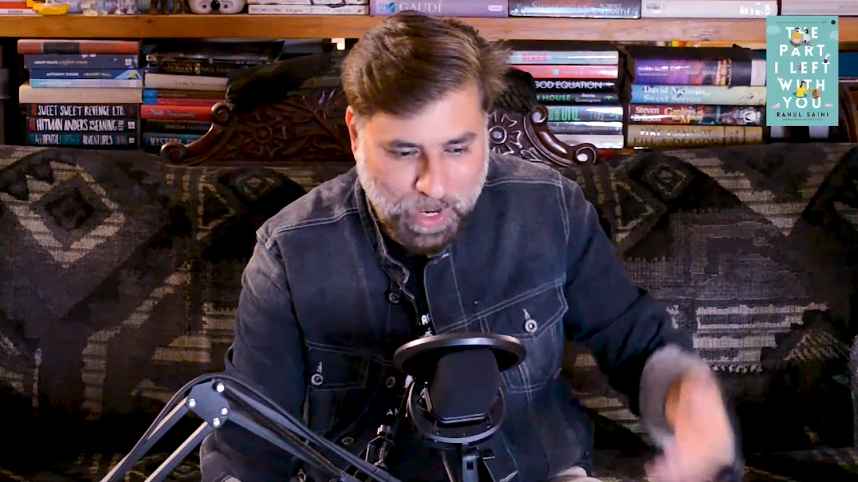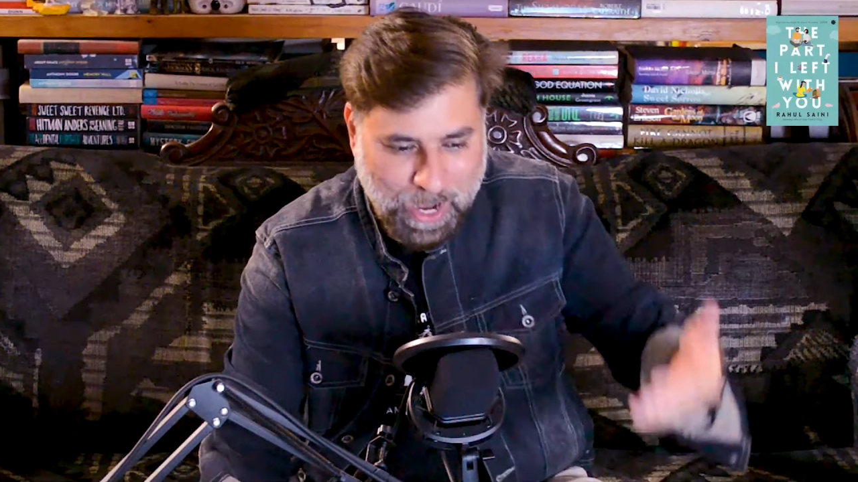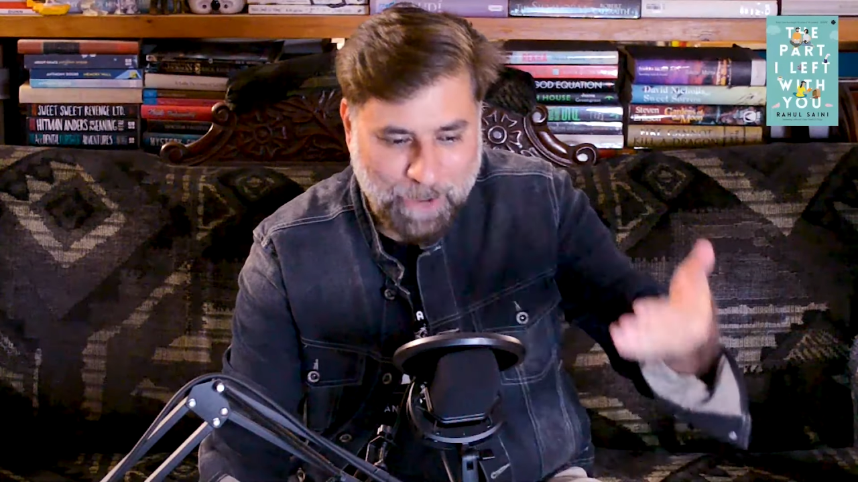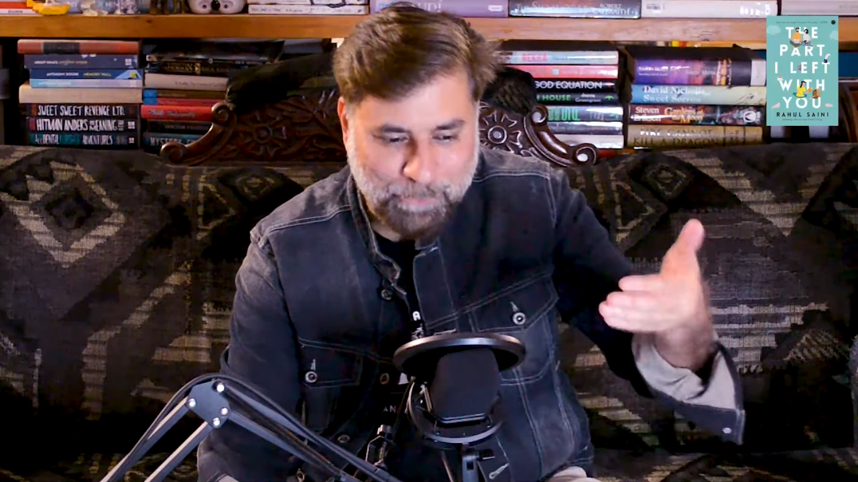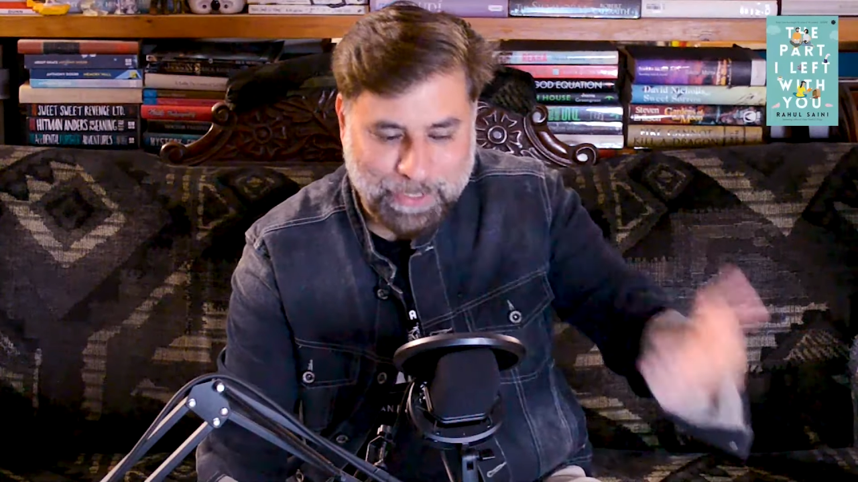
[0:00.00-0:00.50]

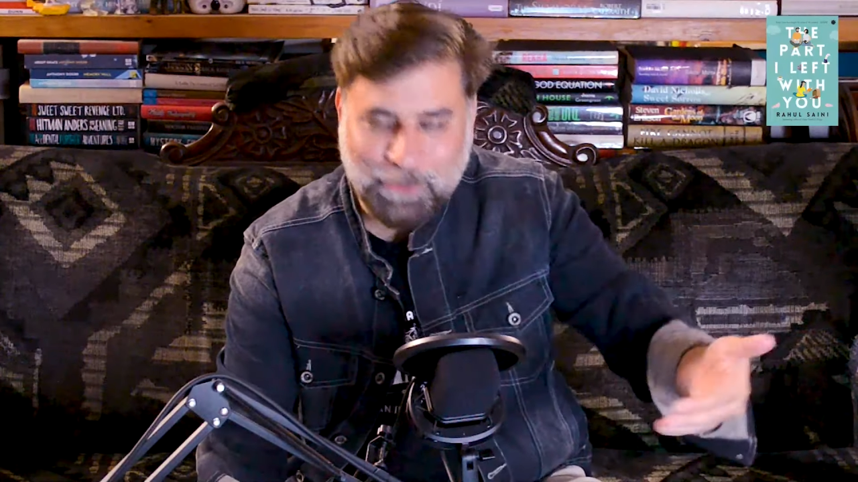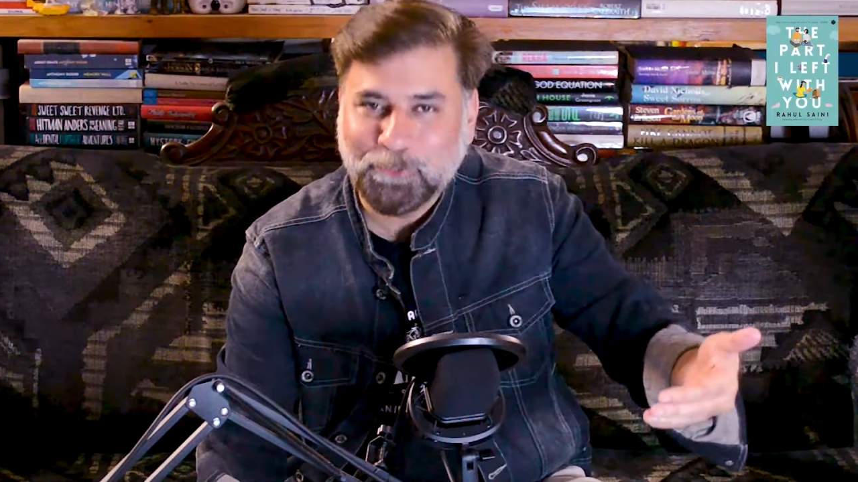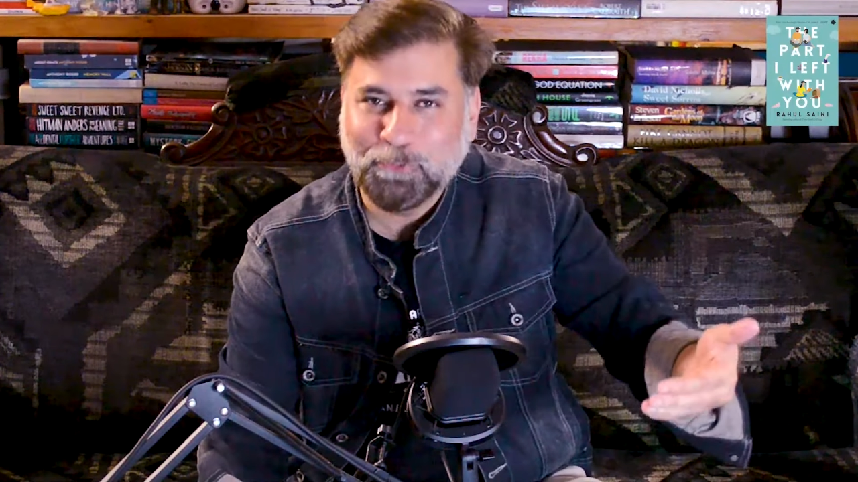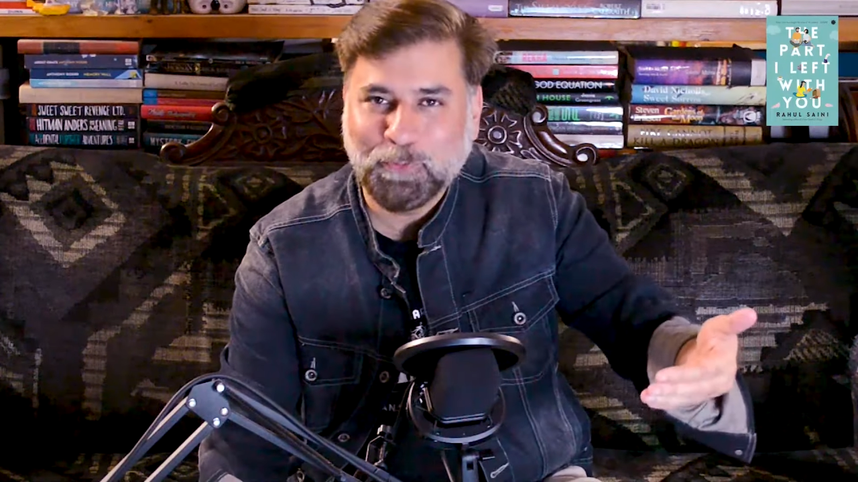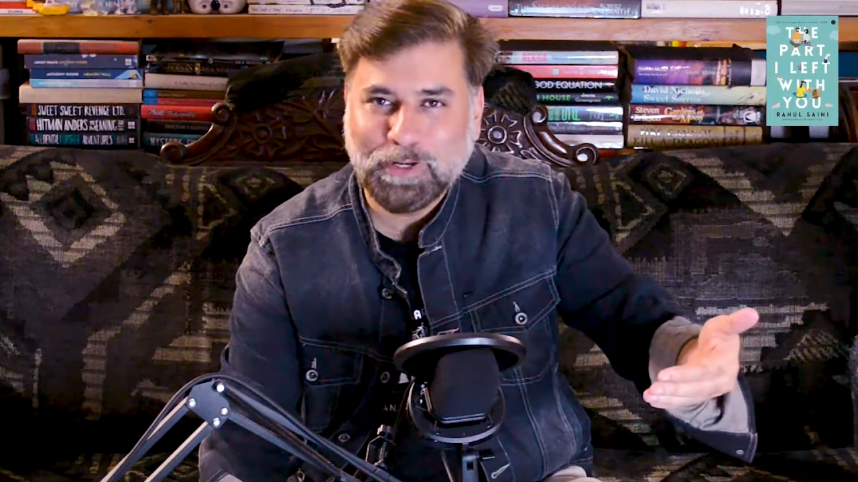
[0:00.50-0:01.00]
how did
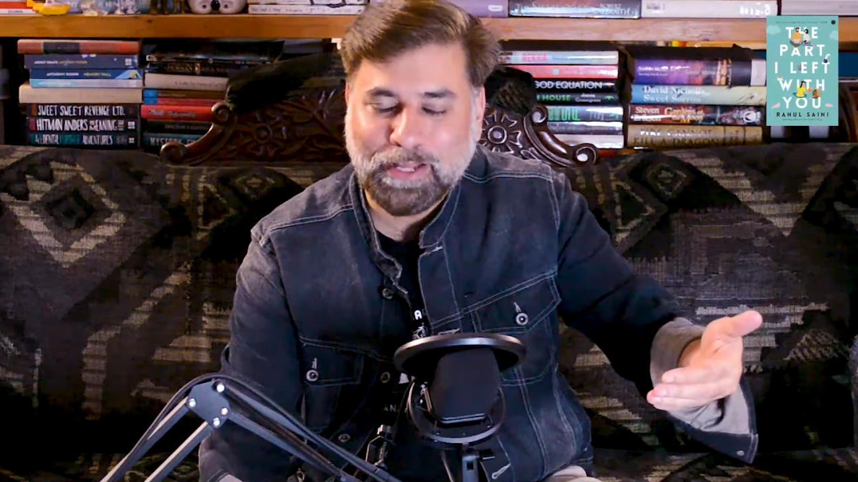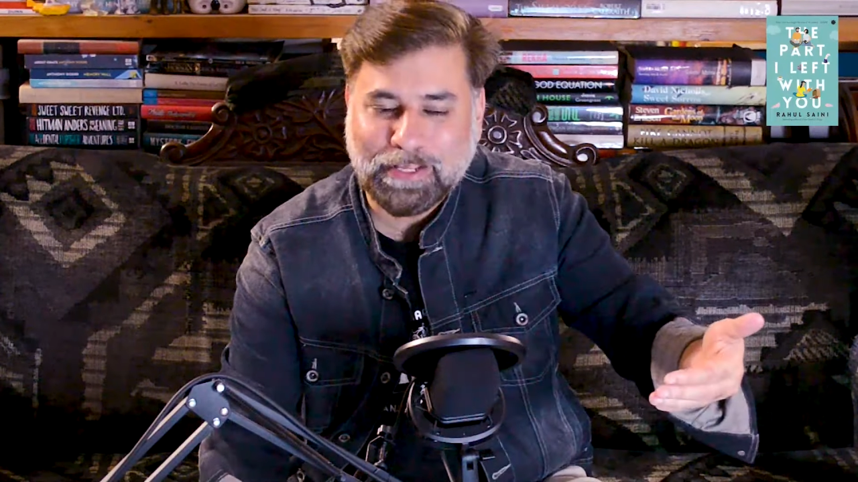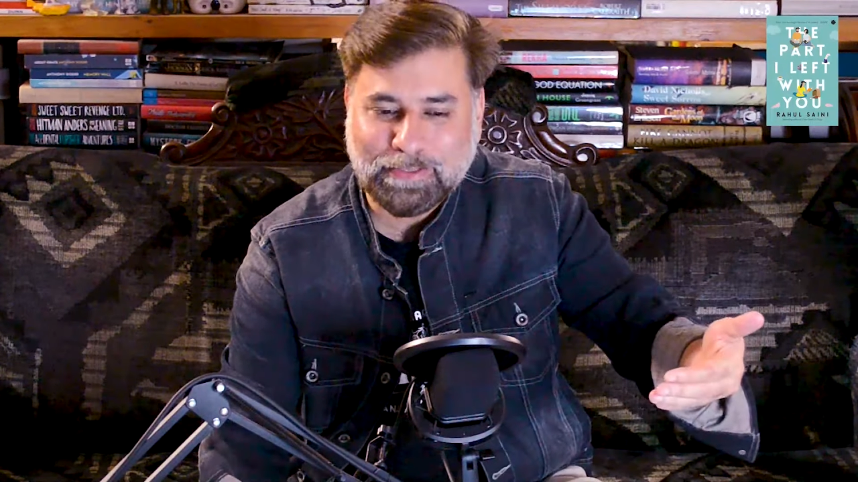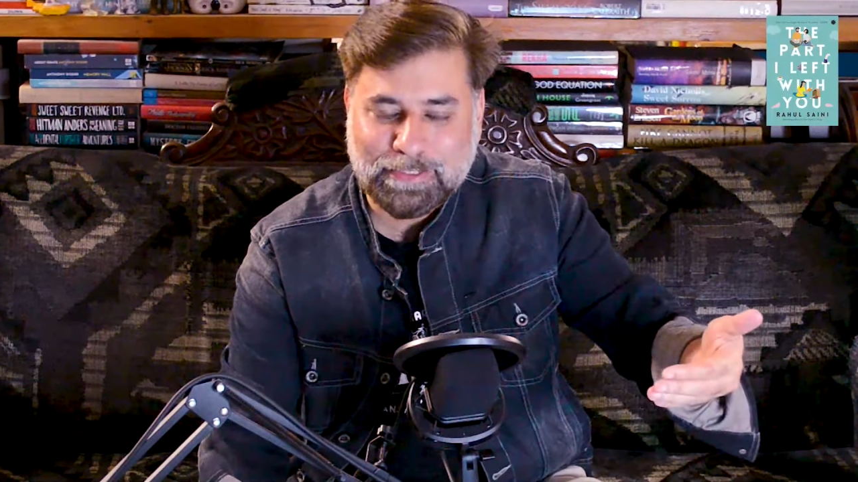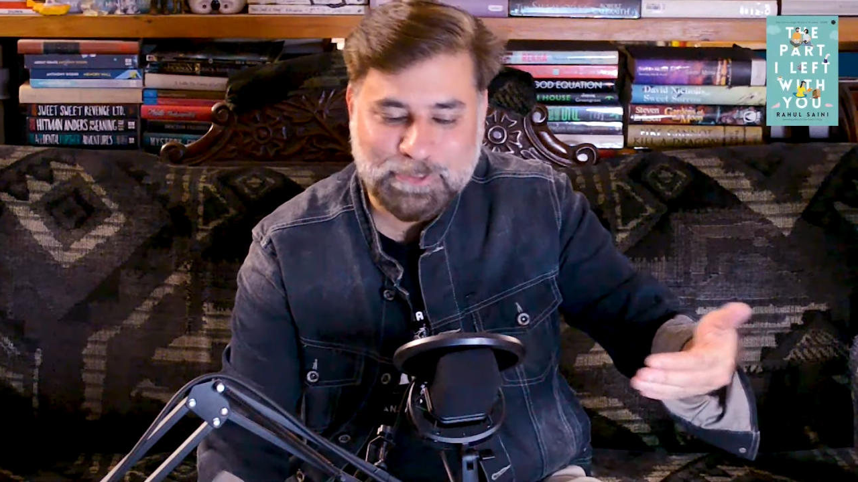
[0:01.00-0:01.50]
you
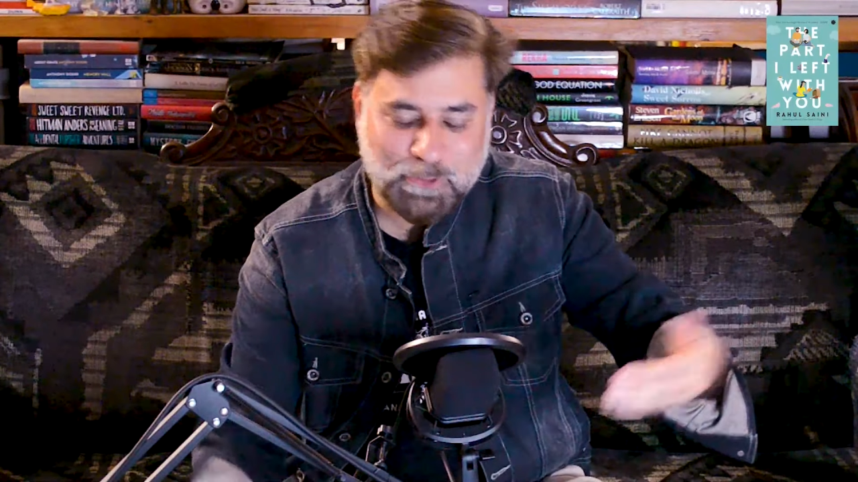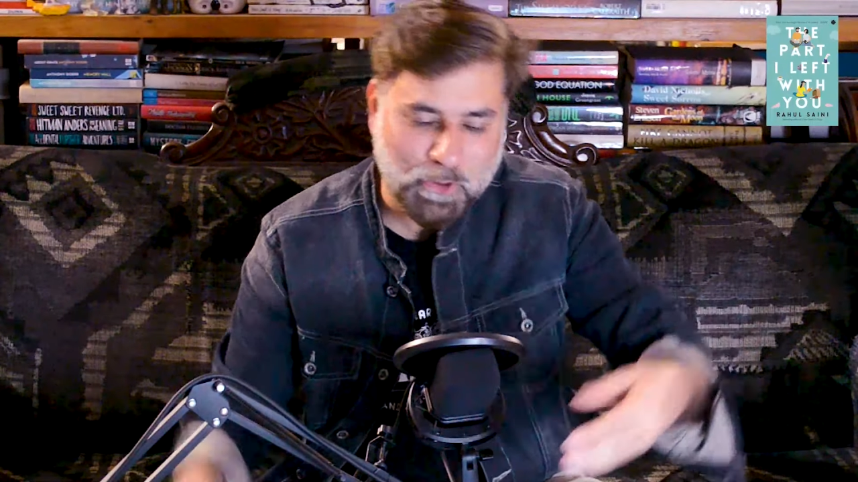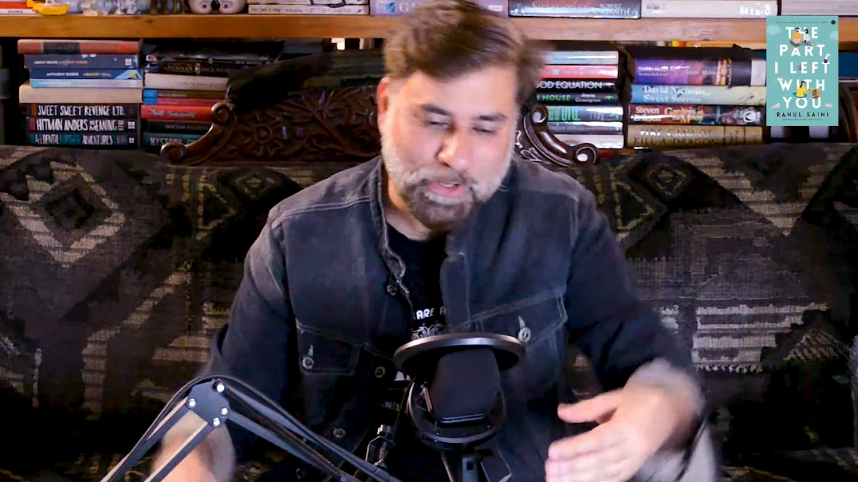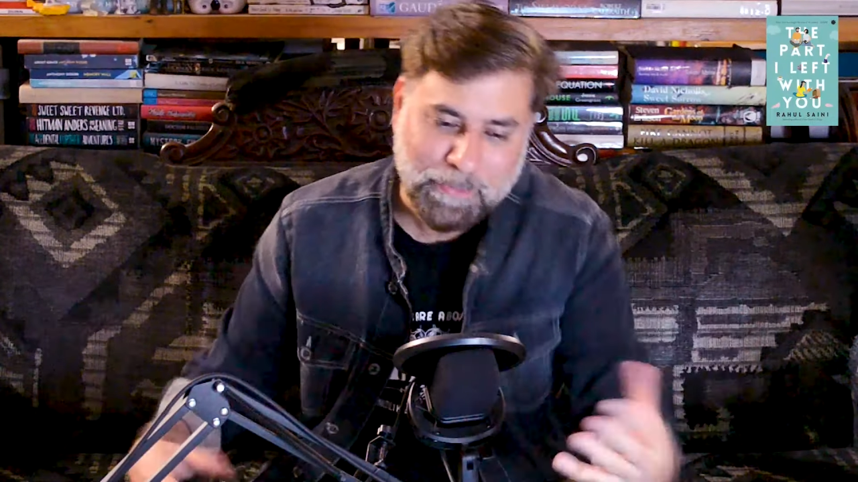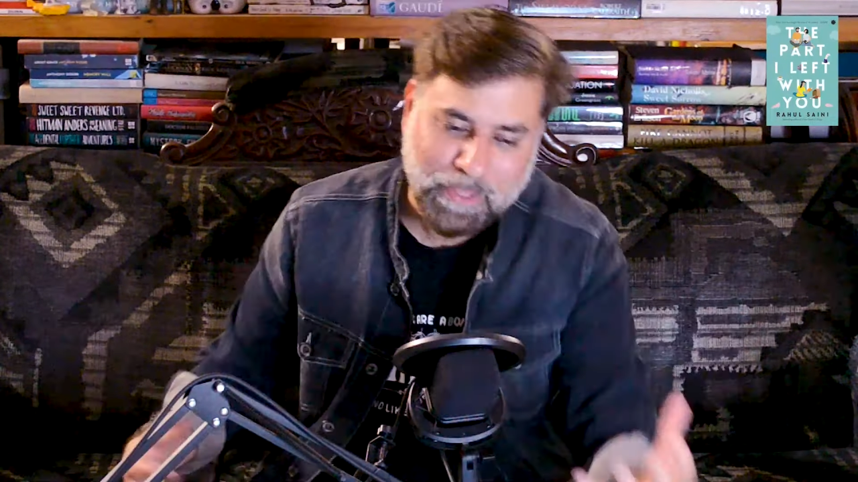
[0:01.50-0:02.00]
like this
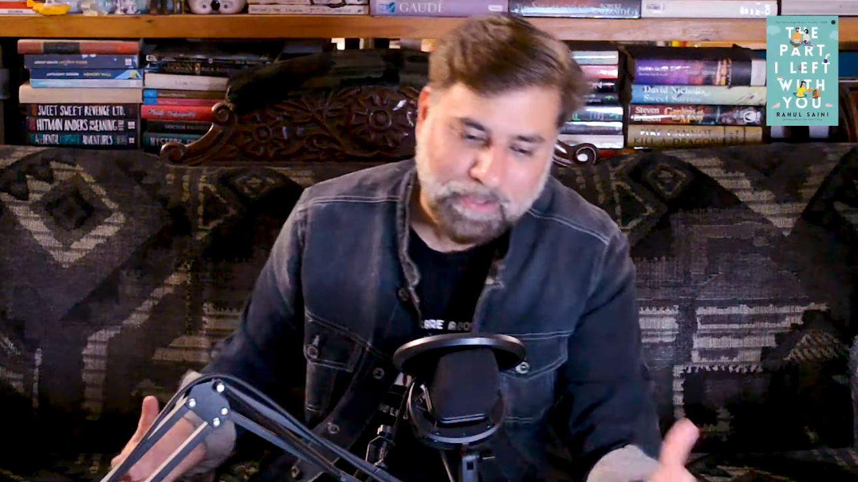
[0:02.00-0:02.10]
song?